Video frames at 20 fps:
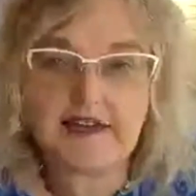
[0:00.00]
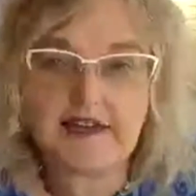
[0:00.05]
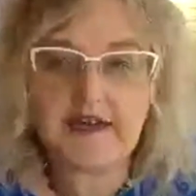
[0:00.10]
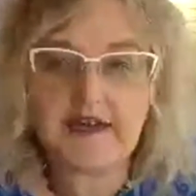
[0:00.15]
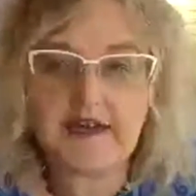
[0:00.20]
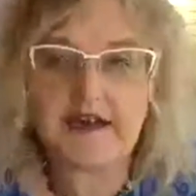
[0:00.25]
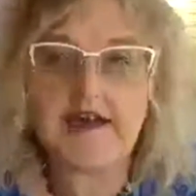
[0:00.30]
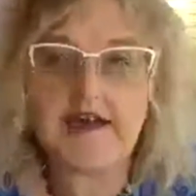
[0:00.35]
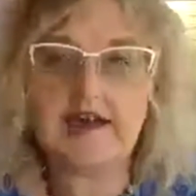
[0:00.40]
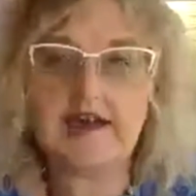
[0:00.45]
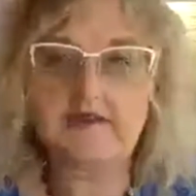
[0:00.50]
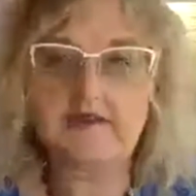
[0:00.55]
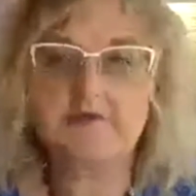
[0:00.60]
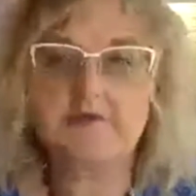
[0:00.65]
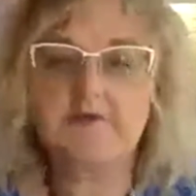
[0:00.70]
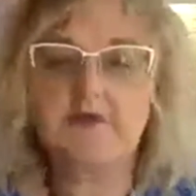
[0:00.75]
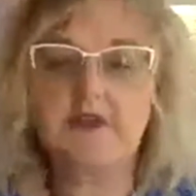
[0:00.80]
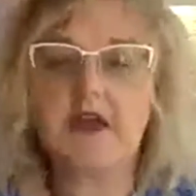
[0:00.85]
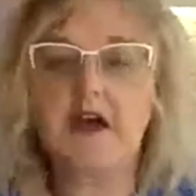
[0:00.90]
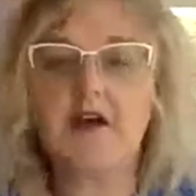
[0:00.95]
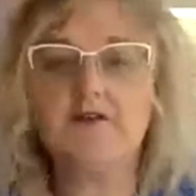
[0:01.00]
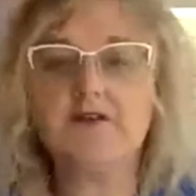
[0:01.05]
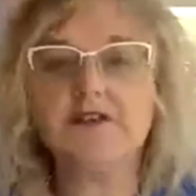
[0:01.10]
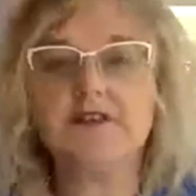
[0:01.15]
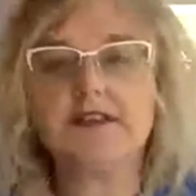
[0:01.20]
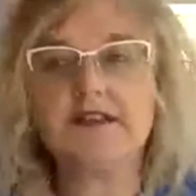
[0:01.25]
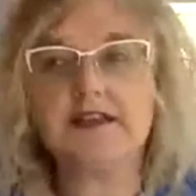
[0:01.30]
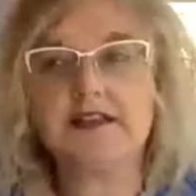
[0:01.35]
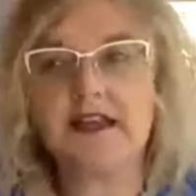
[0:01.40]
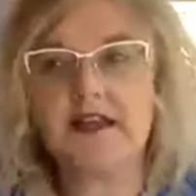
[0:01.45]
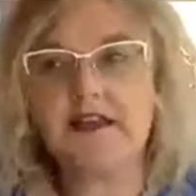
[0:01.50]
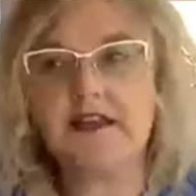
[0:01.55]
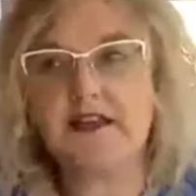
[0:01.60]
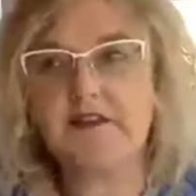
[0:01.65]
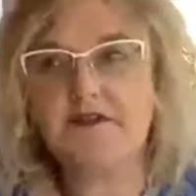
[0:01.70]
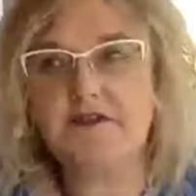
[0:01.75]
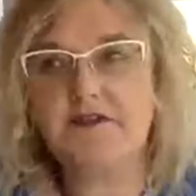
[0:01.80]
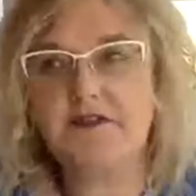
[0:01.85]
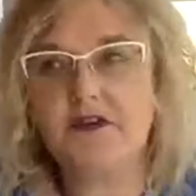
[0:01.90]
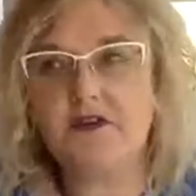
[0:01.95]
Obviously, then,
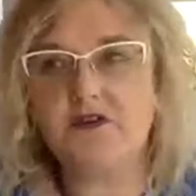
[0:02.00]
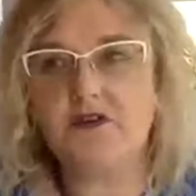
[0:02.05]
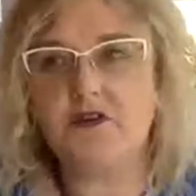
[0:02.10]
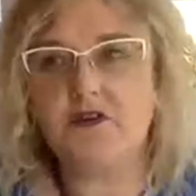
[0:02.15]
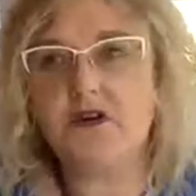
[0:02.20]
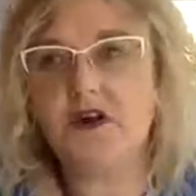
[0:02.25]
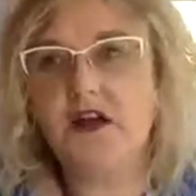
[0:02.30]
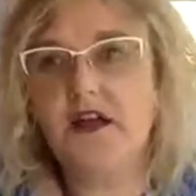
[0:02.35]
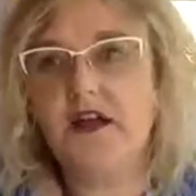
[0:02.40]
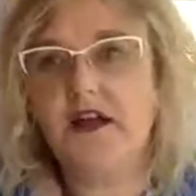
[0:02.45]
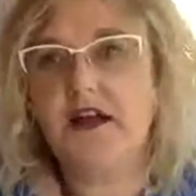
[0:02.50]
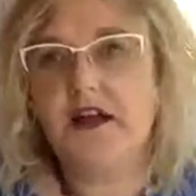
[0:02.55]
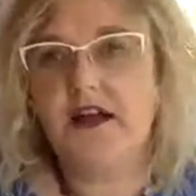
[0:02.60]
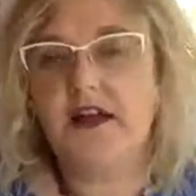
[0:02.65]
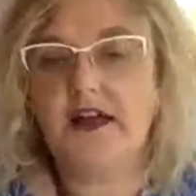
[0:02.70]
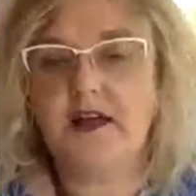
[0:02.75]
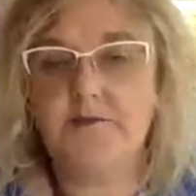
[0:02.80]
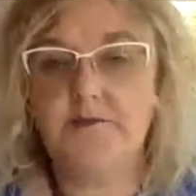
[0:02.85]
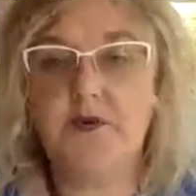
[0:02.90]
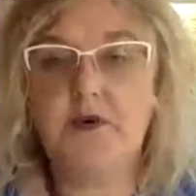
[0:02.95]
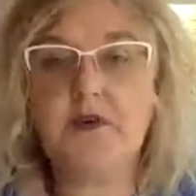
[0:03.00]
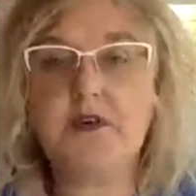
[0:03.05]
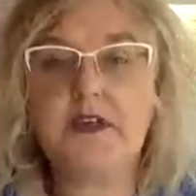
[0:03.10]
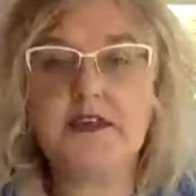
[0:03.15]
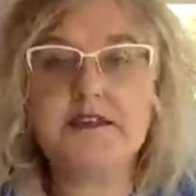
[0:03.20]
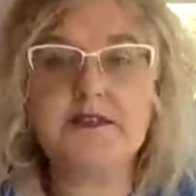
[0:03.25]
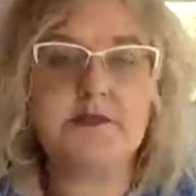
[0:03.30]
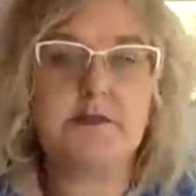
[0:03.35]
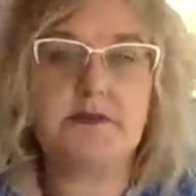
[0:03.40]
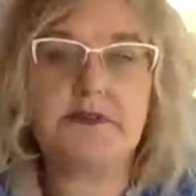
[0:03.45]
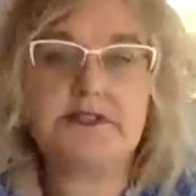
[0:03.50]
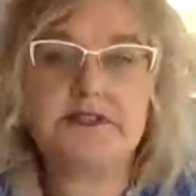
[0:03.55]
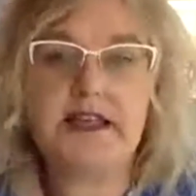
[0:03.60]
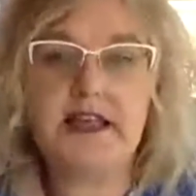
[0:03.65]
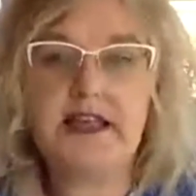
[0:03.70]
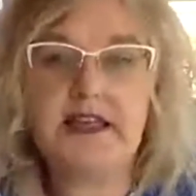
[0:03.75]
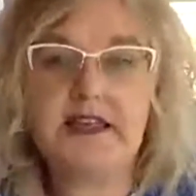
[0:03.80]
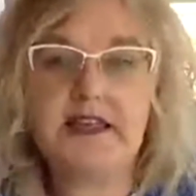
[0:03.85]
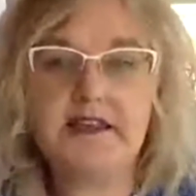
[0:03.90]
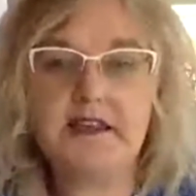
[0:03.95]
if your book is, we'll
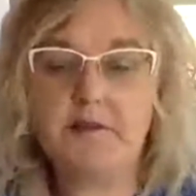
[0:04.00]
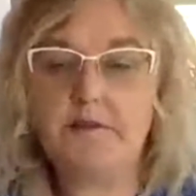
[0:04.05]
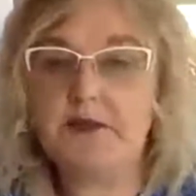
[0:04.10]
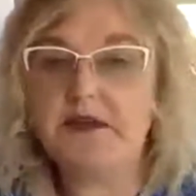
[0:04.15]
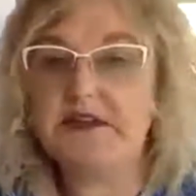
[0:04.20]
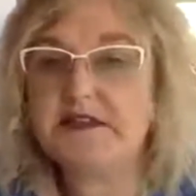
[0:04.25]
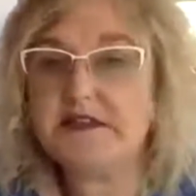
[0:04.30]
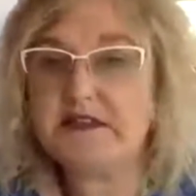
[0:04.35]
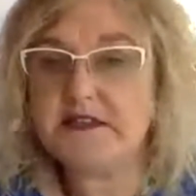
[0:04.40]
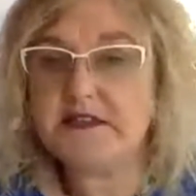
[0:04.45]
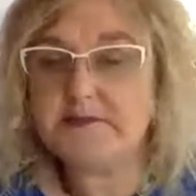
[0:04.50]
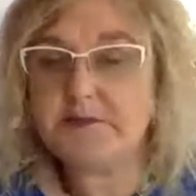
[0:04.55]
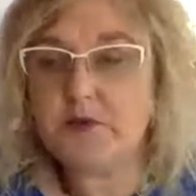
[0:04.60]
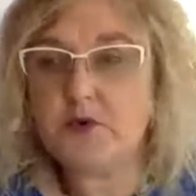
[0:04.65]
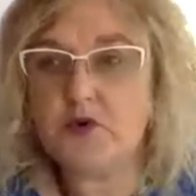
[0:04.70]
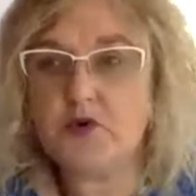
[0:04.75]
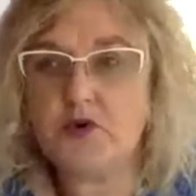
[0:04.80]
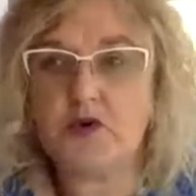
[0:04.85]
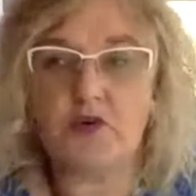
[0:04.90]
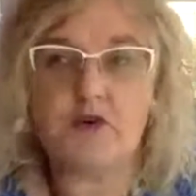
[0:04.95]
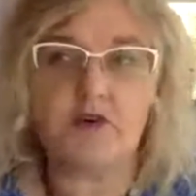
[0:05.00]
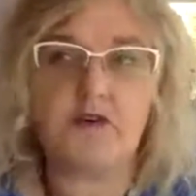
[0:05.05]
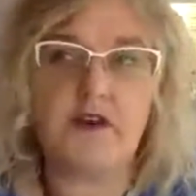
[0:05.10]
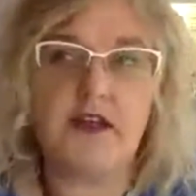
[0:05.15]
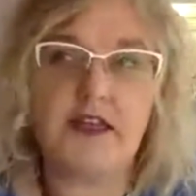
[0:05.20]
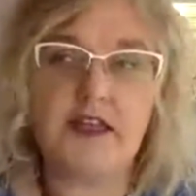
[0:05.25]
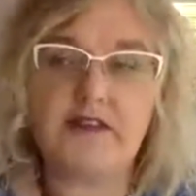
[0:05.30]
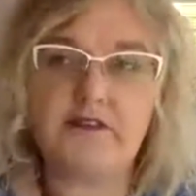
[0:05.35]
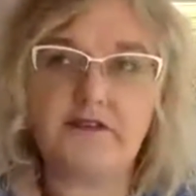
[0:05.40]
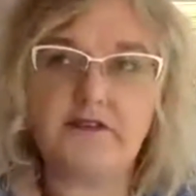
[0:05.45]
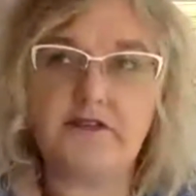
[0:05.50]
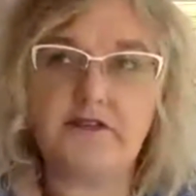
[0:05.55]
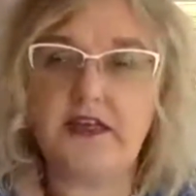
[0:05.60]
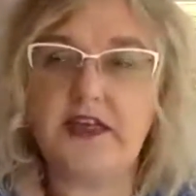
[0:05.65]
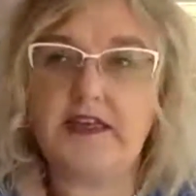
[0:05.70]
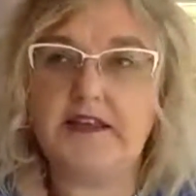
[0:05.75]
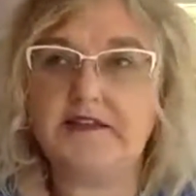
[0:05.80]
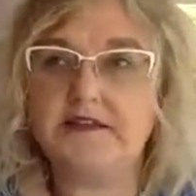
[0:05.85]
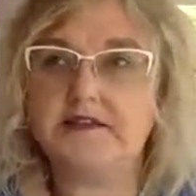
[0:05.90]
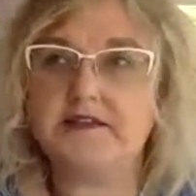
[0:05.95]
say, a business book, or if
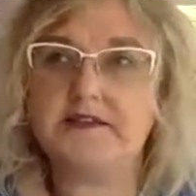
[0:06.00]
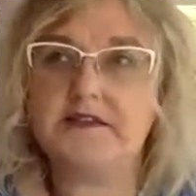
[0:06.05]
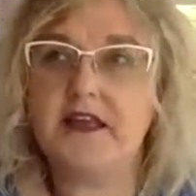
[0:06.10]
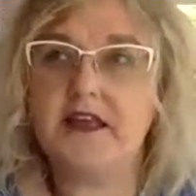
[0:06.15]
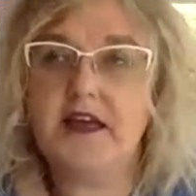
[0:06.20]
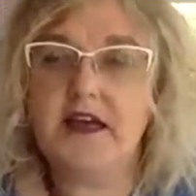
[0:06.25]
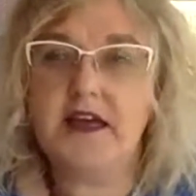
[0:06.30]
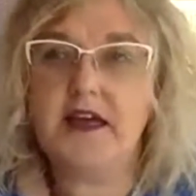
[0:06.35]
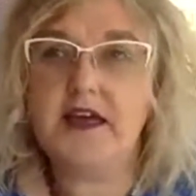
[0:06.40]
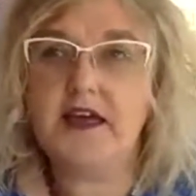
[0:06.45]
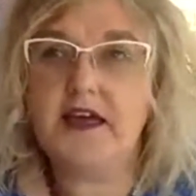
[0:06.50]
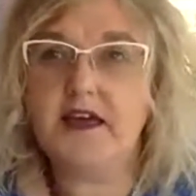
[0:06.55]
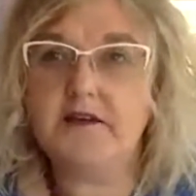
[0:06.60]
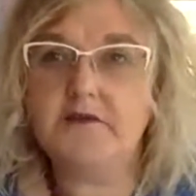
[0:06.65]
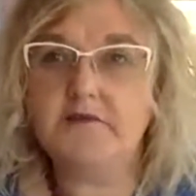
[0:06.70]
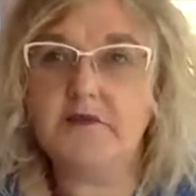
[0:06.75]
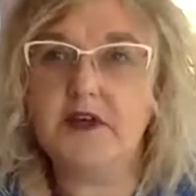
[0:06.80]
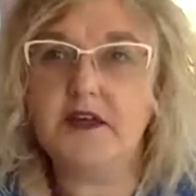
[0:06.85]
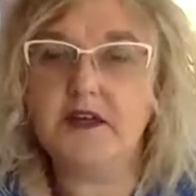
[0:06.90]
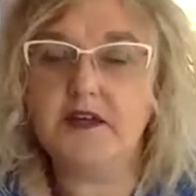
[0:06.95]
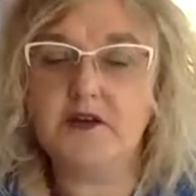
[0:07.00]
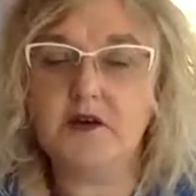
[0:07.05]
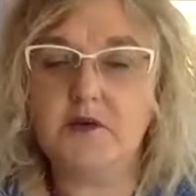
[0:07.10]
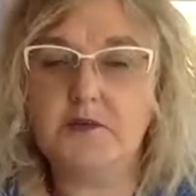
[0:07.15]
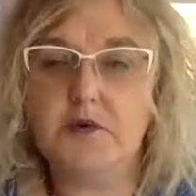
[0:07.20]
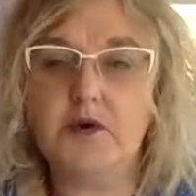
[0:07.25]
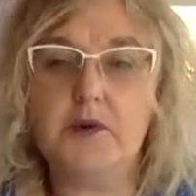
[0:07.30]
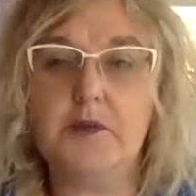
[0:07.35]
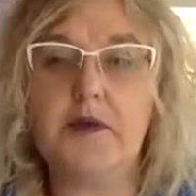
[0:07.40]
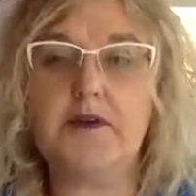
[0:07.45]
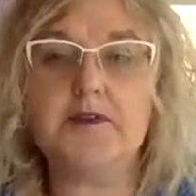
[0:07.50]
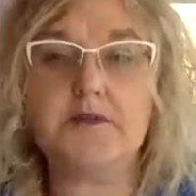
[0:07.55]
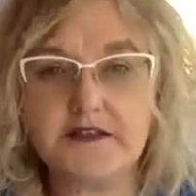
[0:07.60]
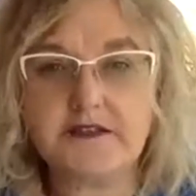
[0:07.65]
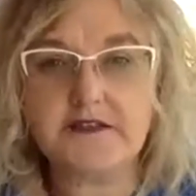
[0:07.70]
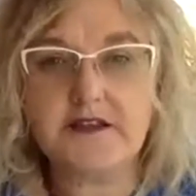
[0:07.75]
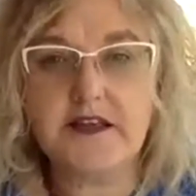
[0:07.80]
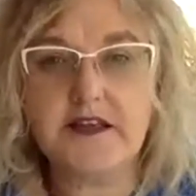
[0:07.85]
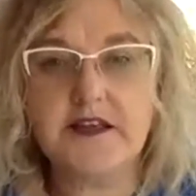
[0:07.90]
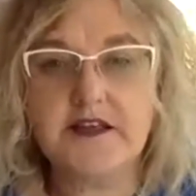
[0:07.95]
it's a book about a
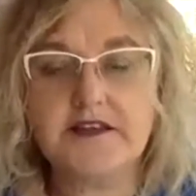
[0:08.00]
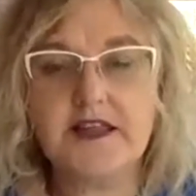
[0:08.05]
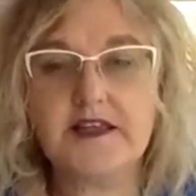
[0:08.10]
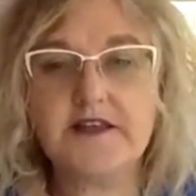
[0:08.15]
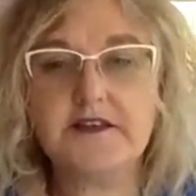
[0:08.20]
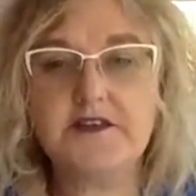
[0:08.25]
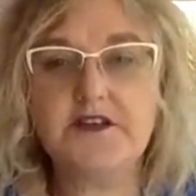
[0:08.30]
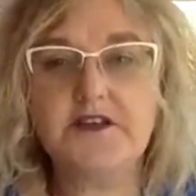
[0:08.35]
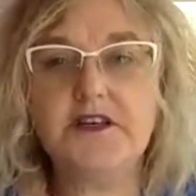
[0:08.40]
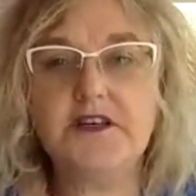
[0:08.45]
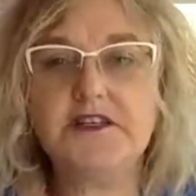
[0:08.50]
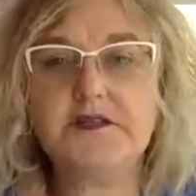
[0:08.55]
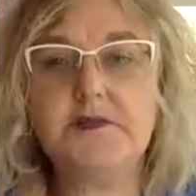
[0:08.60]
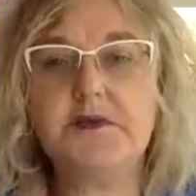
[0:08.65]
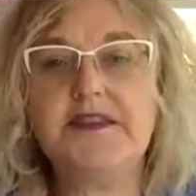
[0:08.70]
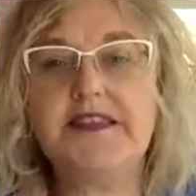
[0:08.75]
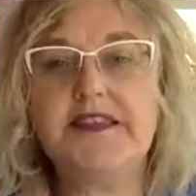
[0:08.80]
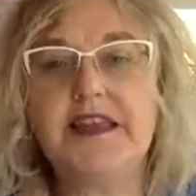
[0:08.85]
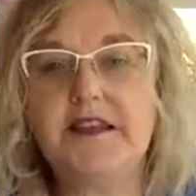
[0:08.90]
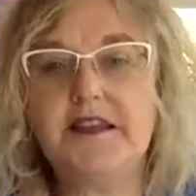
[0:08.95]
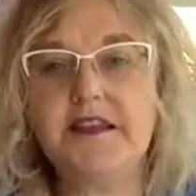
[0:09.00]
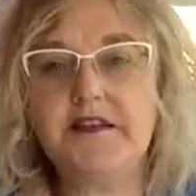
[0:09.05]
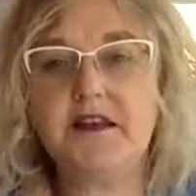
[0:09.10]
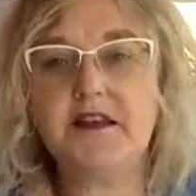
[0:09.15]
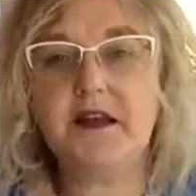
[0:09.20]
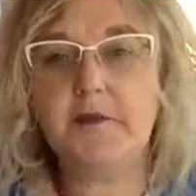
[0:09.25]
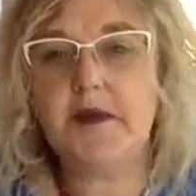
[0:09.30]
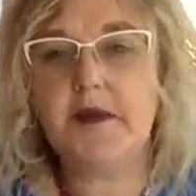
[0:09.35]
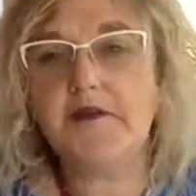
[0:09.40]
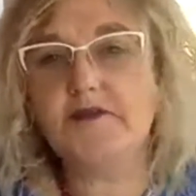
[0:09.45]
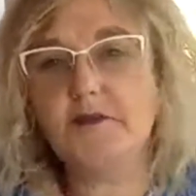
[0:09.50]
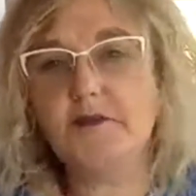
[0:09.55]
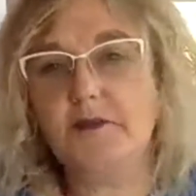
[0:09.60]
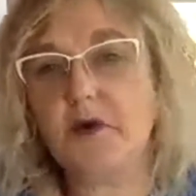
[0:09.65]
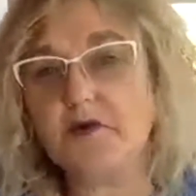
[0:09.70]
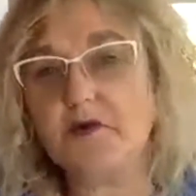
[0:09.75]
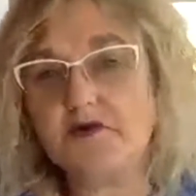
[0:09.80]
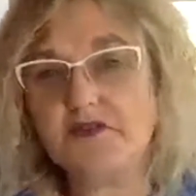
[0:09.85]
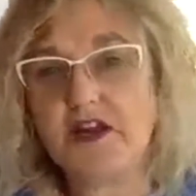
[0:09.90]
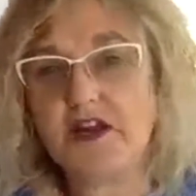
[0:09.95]
person, then you need to be thinking
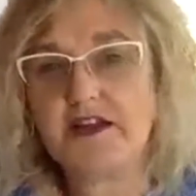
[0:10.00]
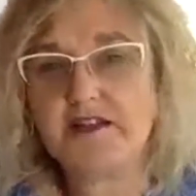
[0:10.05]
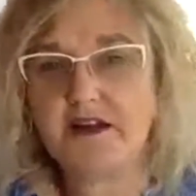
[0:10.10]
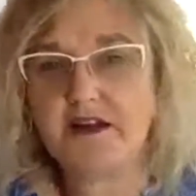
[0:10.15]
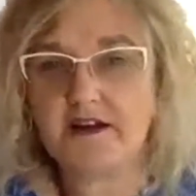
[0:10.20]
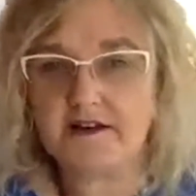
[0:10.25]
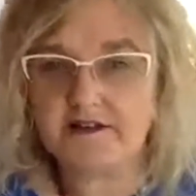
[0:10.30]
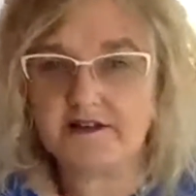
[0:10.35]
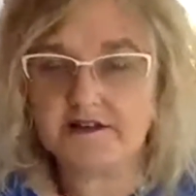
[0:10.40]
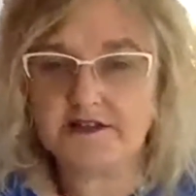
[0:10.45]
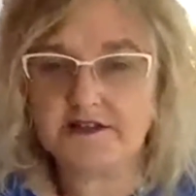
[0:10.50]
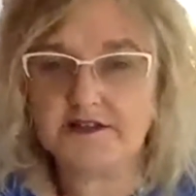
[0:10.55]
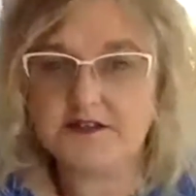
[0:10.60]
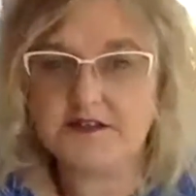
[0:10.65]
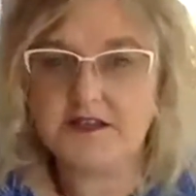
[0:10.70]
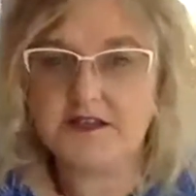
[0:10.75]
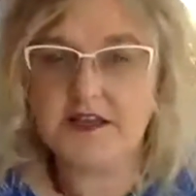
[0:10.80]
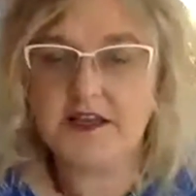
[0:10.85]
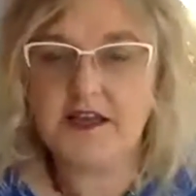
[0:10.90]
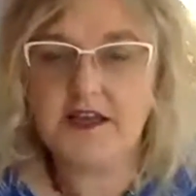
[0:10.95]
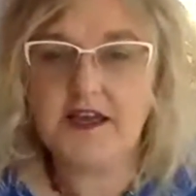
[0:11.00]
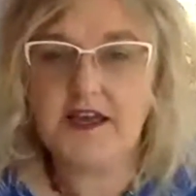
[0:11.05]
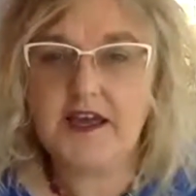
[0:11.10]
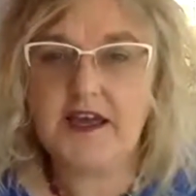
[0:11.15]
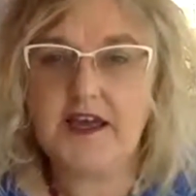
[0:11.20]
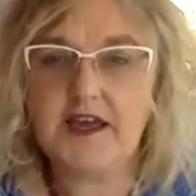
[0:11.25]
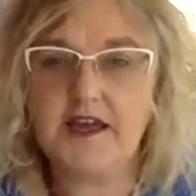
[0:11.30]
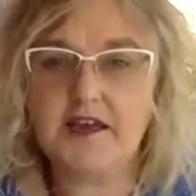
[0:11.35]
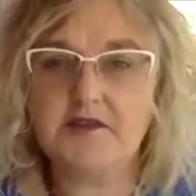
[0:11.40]
about a portrait artist.